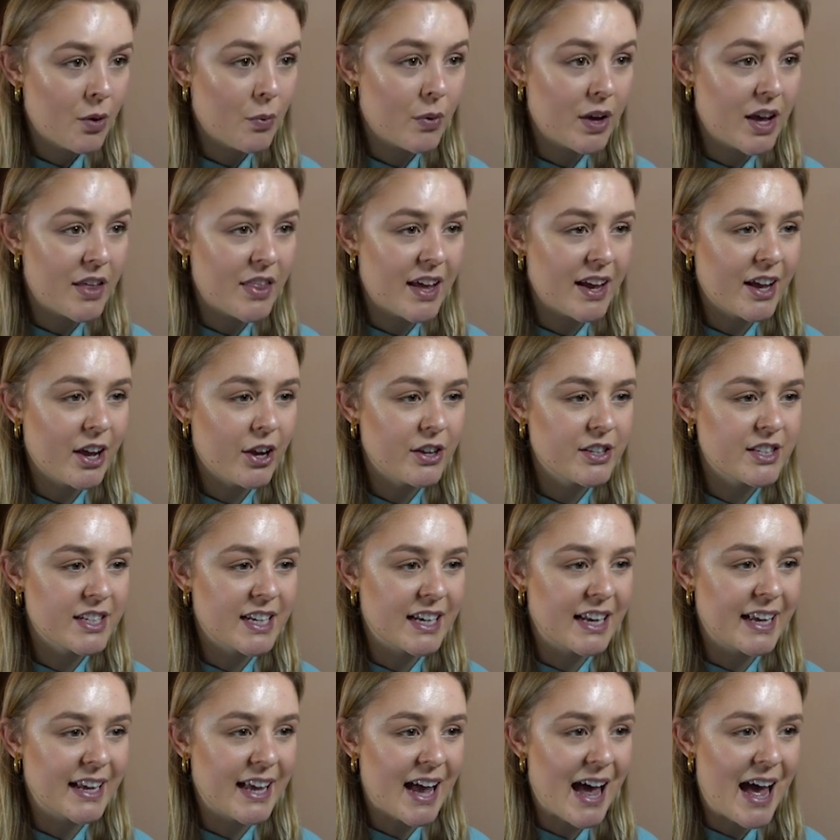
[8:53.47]
We are then going to
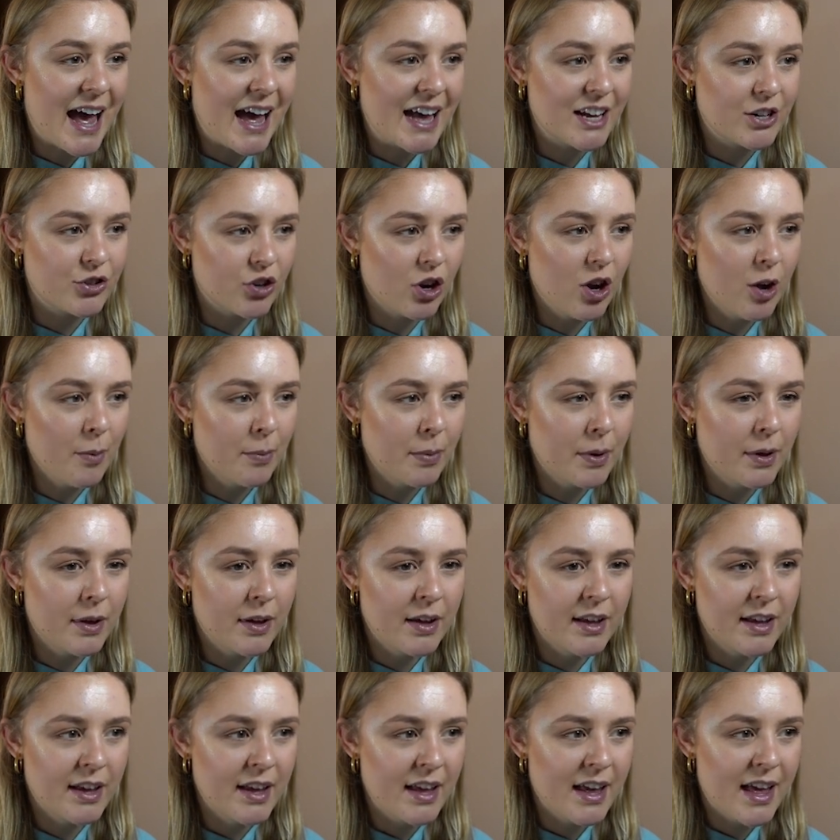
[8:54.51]
click airdrop,
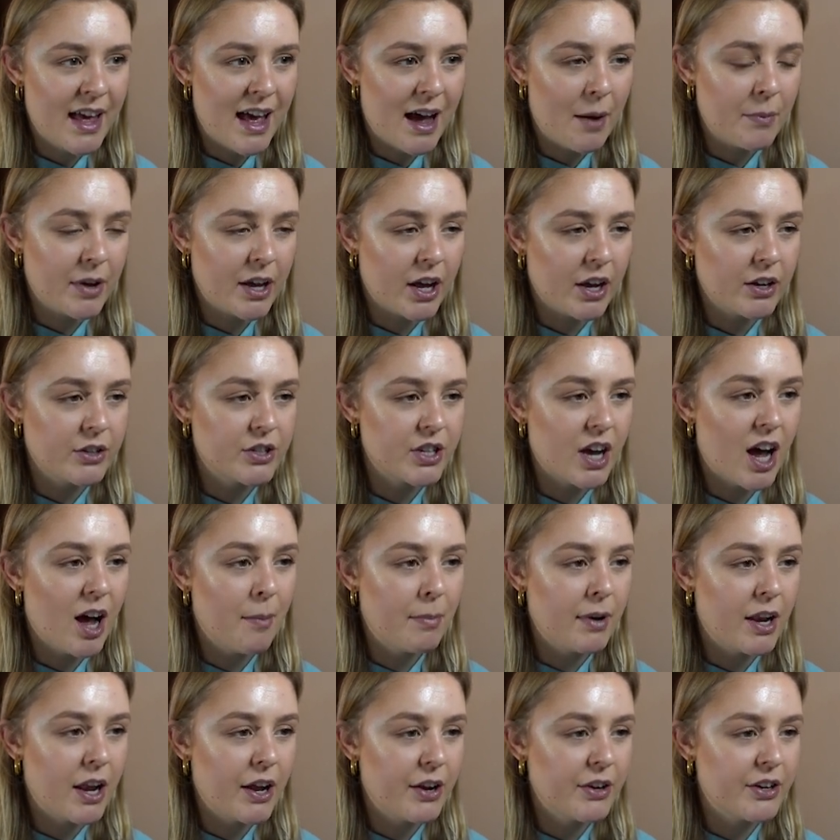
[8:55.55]
and we're going to
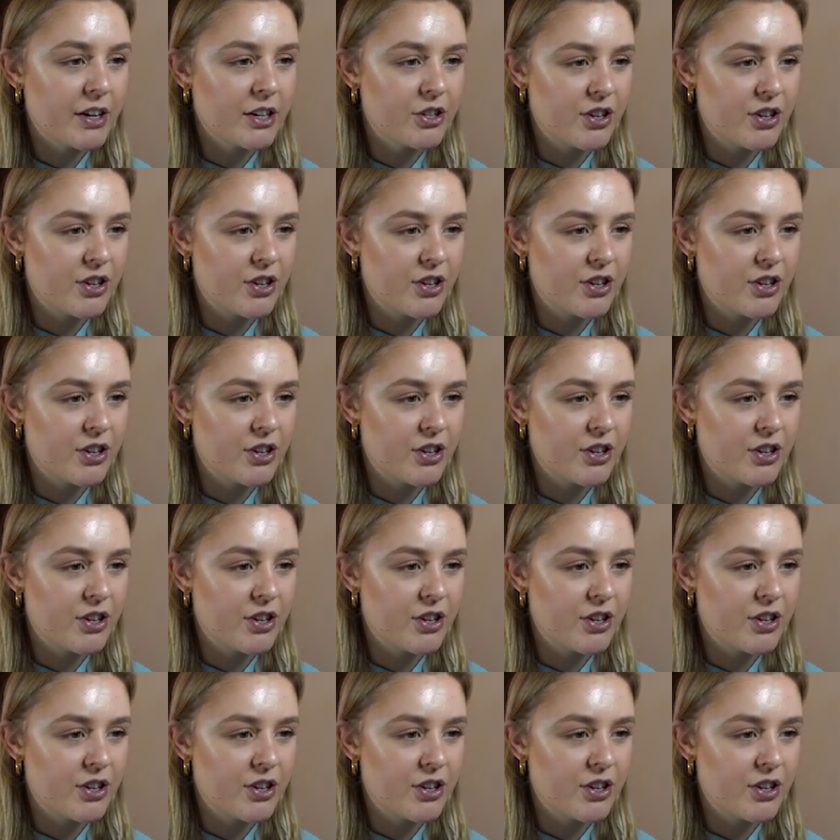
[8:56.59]
upload